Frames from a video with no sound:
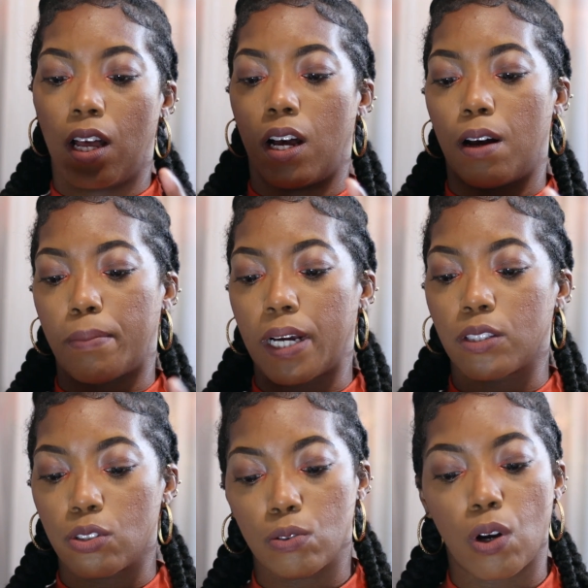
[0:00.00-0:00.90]
Um, I
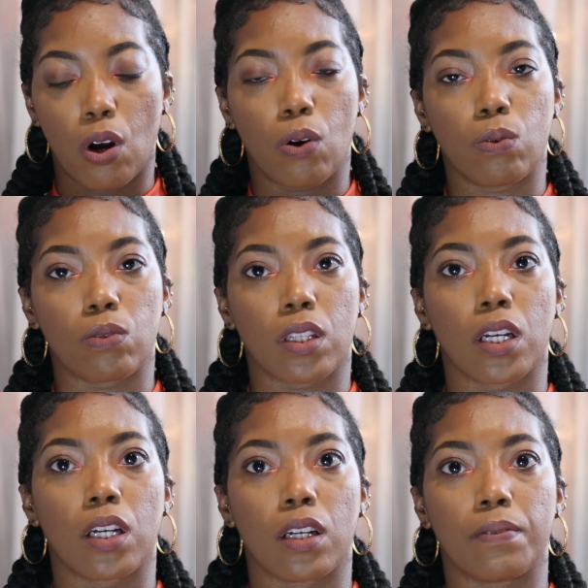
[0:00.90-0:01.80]
do own
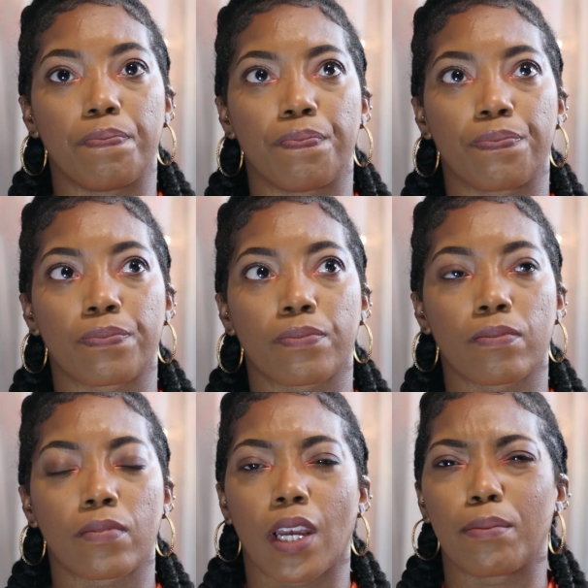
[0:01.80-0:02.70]
the,
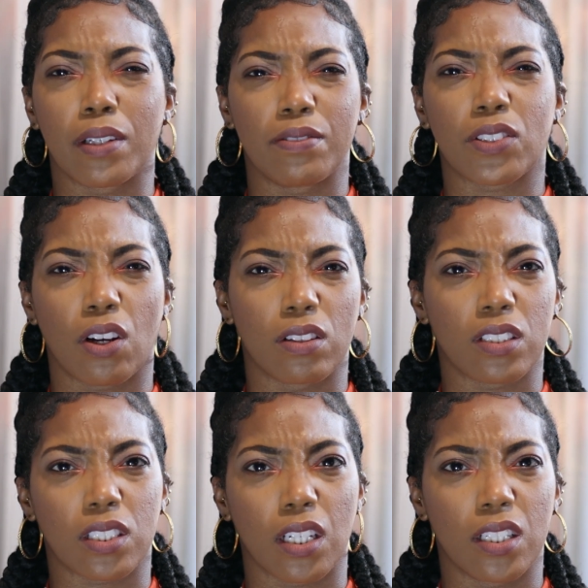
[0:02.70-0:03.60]
I believe it's called
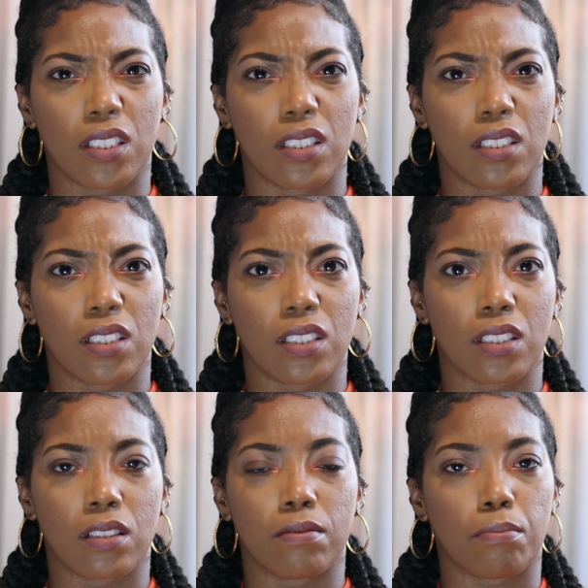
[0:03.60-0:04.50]
the Sun
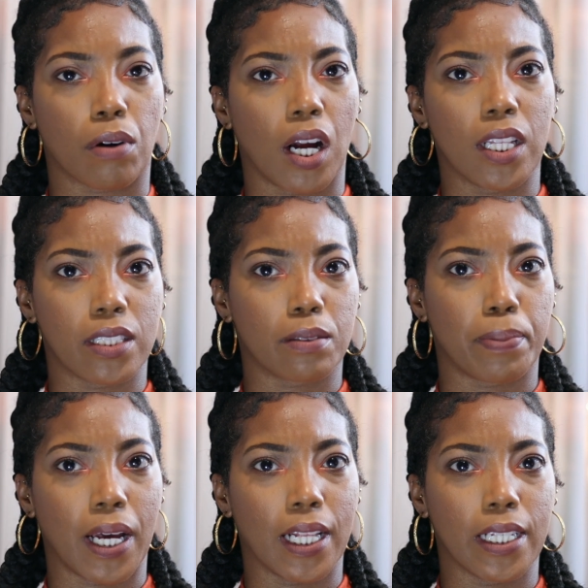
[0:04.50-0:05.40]
Bronze
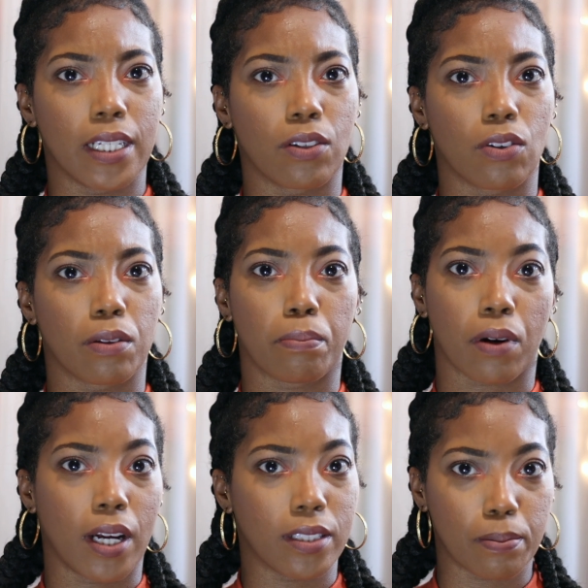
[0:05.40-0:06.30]
Palette, or the
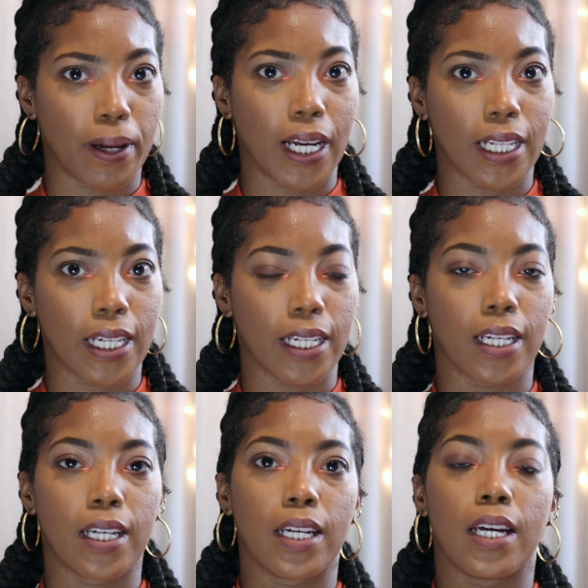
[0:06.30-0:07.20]
Bronze Palette.
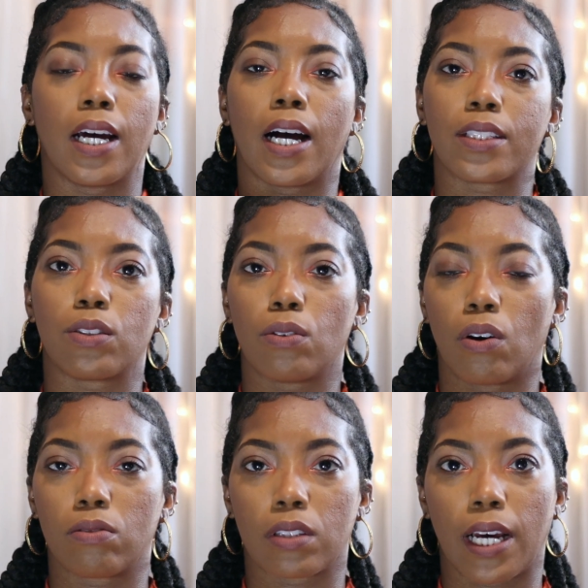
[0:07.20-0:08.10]
I do
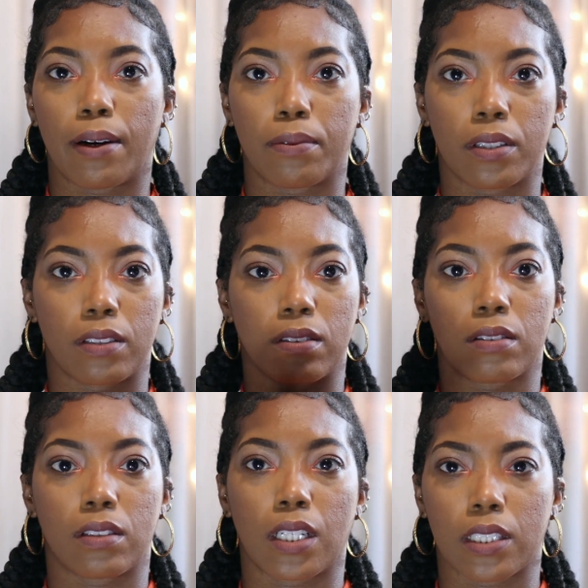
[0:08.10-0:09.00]
own that
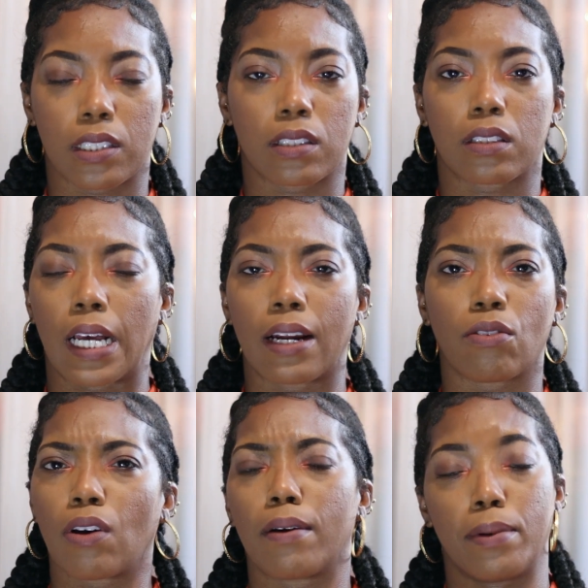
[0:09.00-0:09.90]
one. That's, I
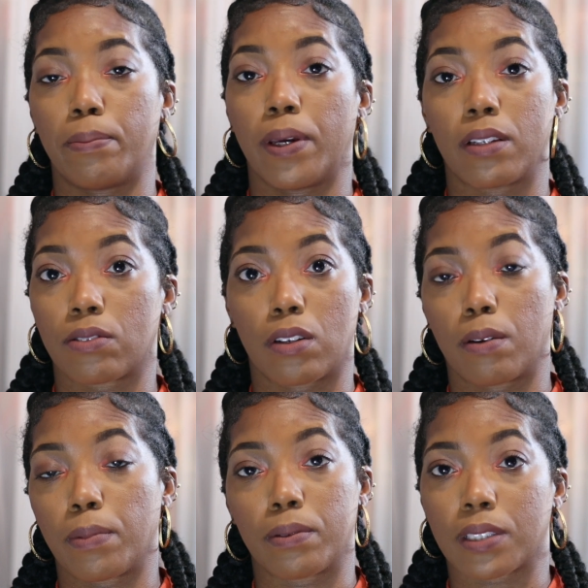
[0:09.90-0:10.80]
don't know how many pans are in
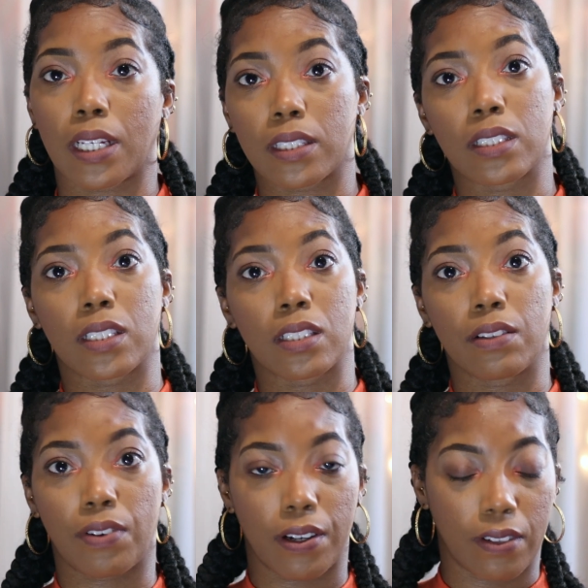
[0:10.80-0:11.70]
it, but it was like the
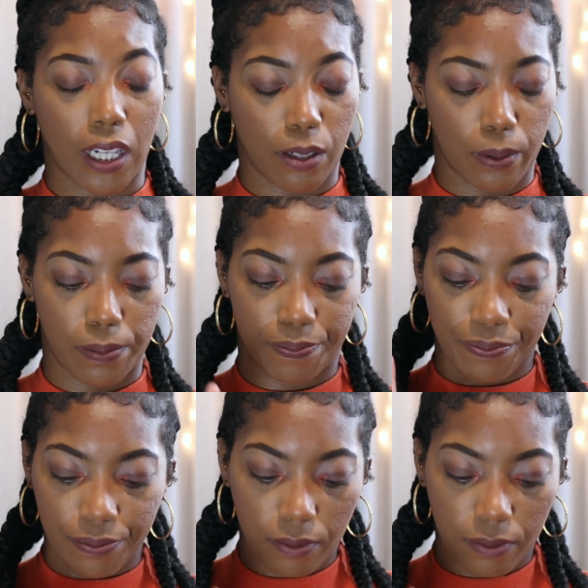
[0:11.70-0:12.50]
$65 one.